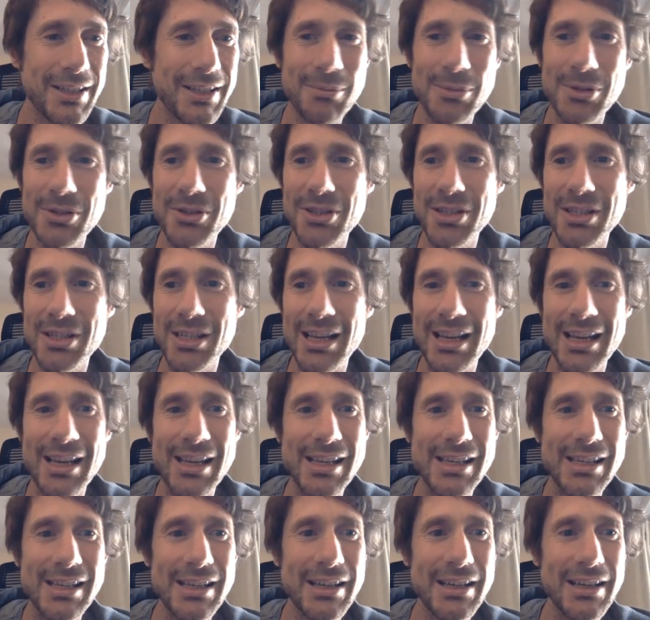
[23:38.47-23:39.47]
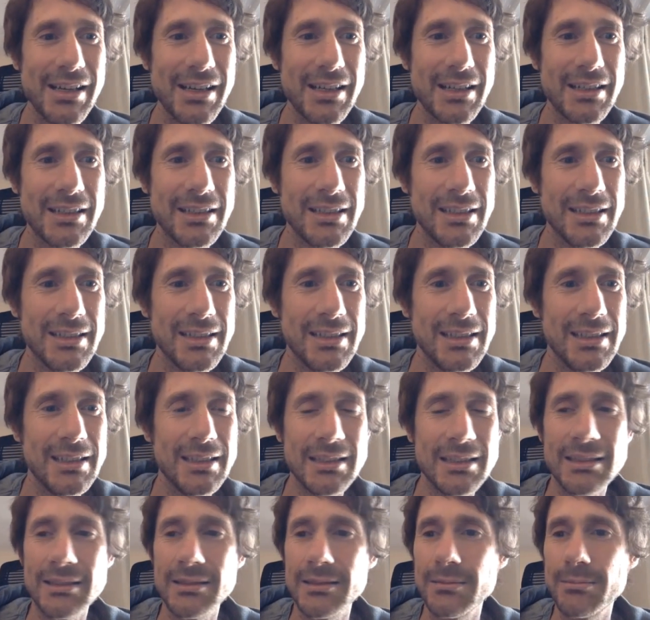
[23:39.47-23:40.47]
I'm using a
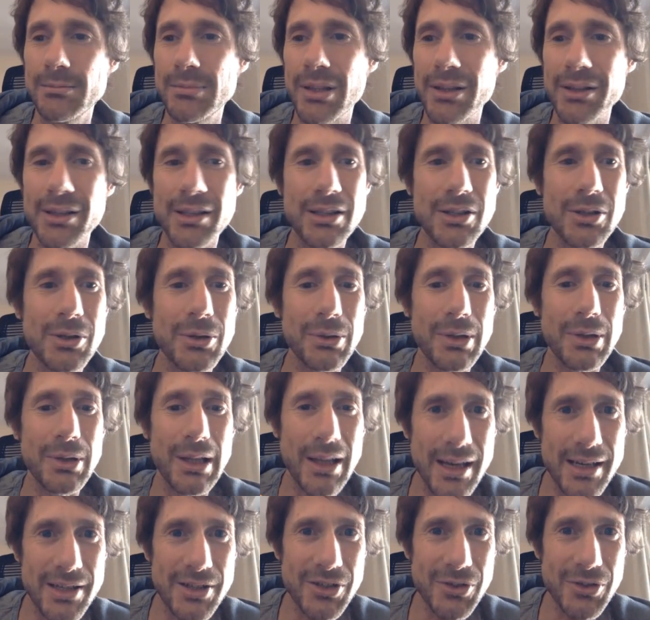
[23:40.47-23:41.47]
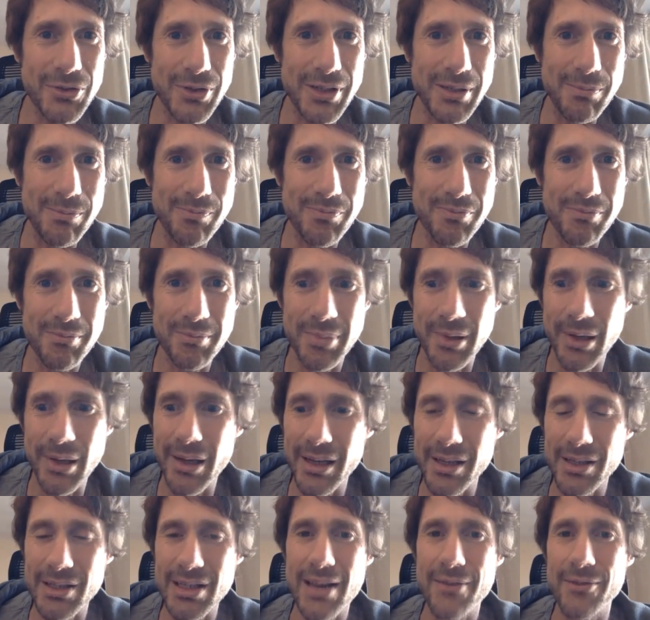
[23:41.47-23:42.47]
plugin called Lightstream,
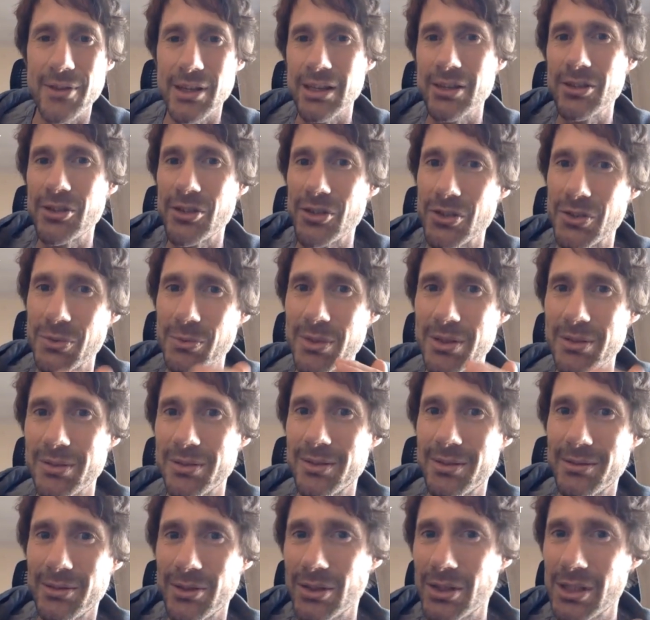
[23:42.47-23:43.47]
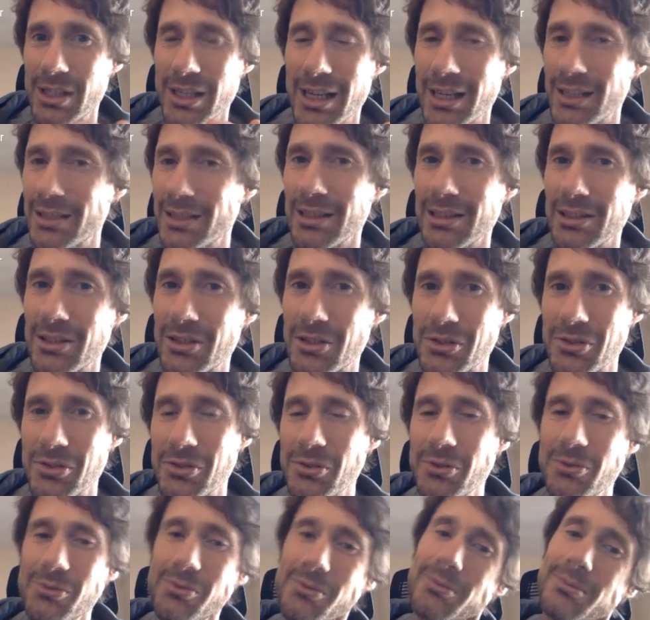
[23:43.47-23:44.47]
but it's having issues with connecting
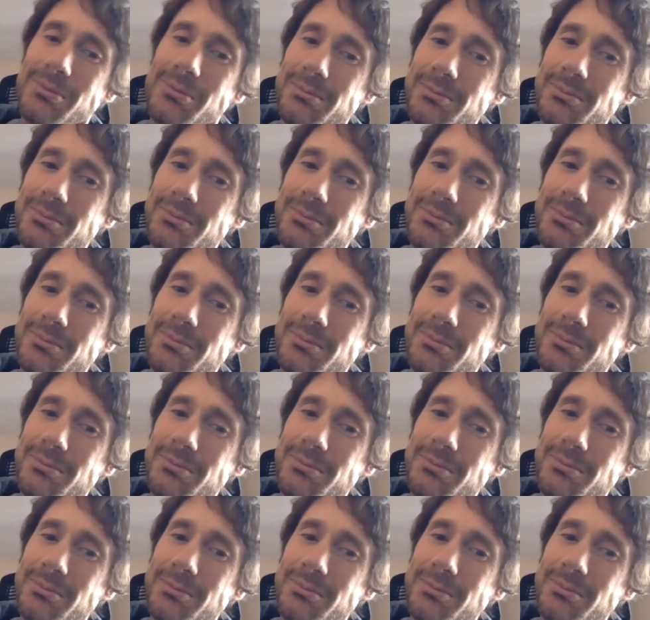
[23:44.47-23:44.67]
to